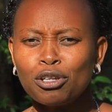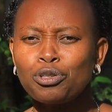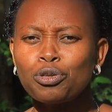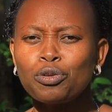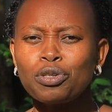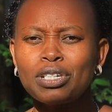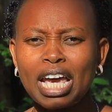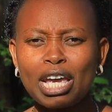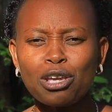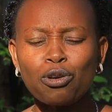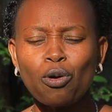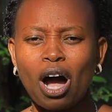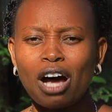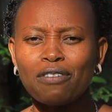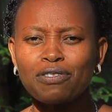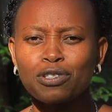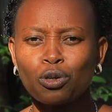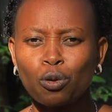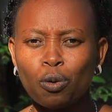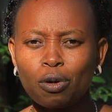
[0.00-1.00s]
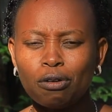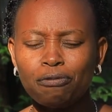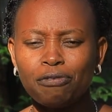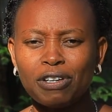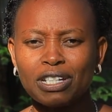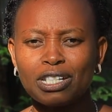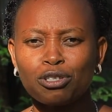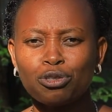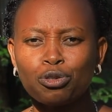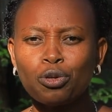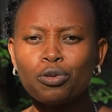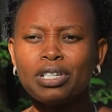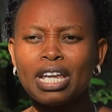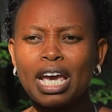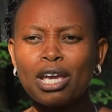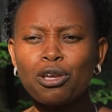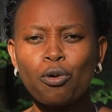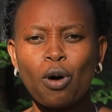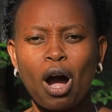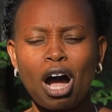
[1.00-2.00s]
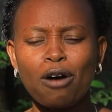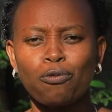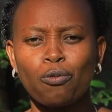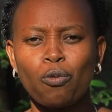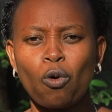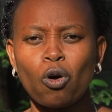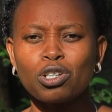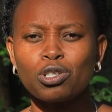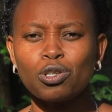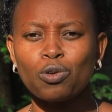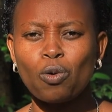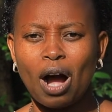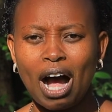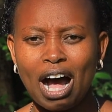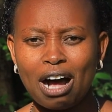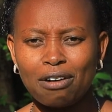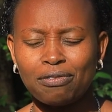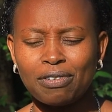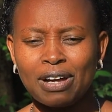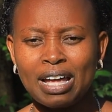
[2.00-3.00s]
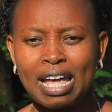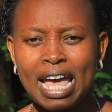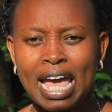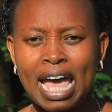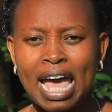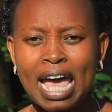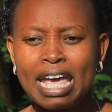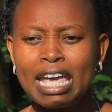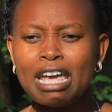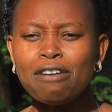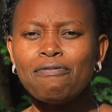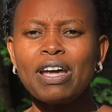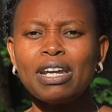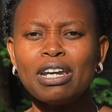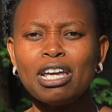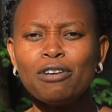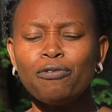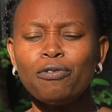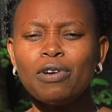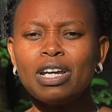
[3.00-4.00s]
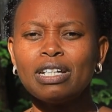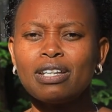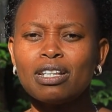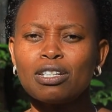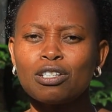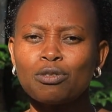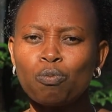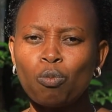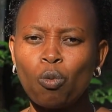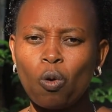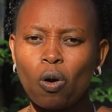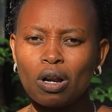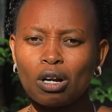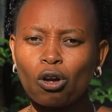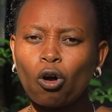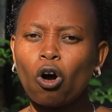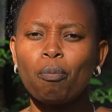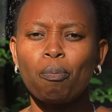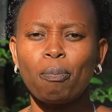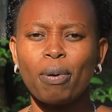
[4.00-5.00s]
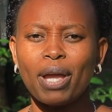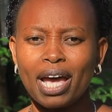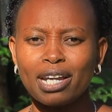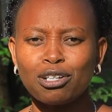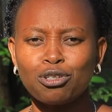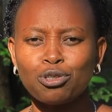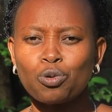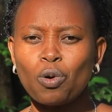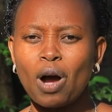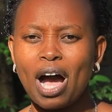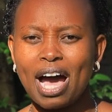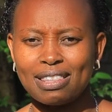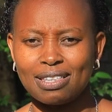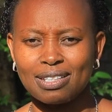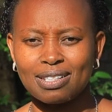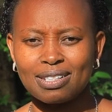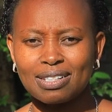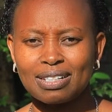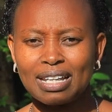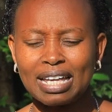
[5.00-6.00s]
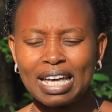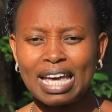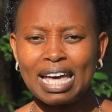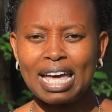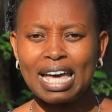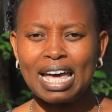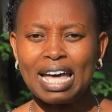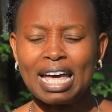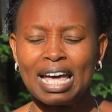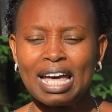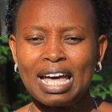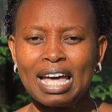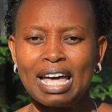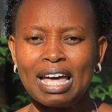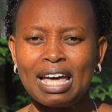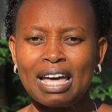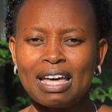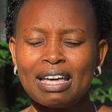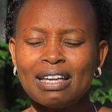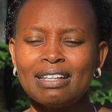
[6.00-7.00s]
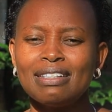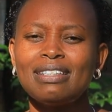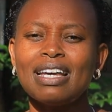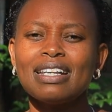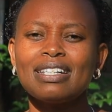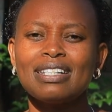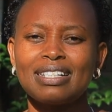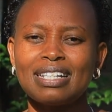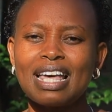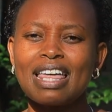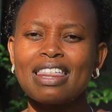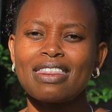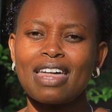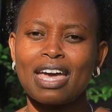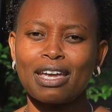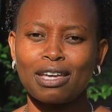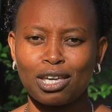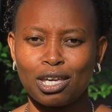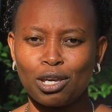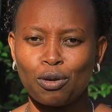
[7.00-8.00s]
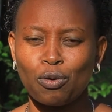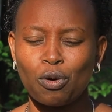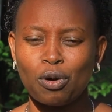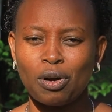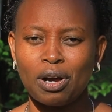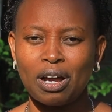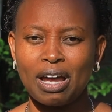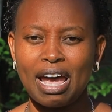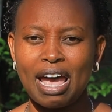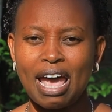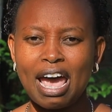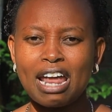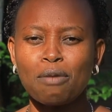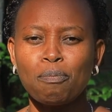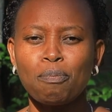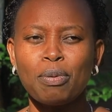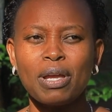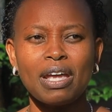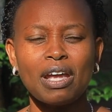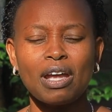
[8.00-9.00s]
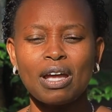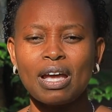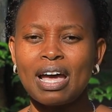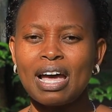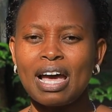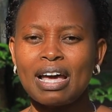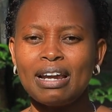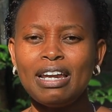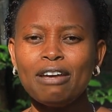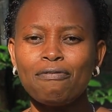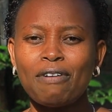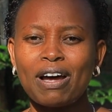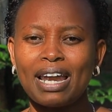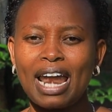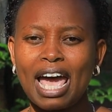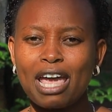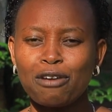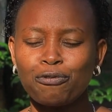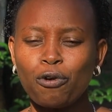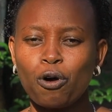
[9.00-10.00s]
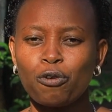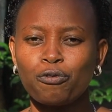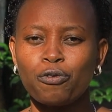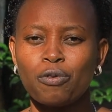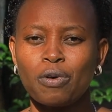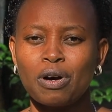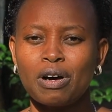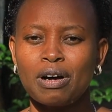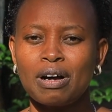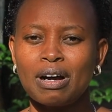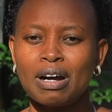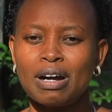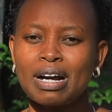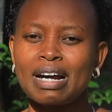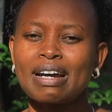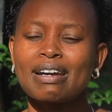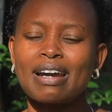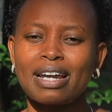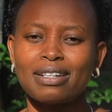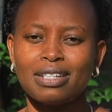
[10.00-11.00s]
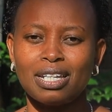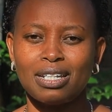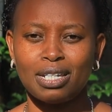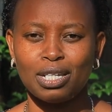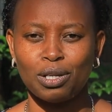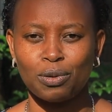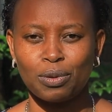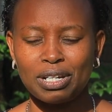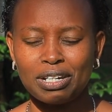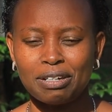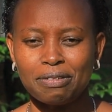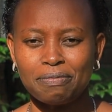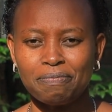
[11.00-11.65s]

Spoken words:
Today you have school fees. Today you have what you have. Even if it is small compared to others, just say thank you and live a life of gratitude.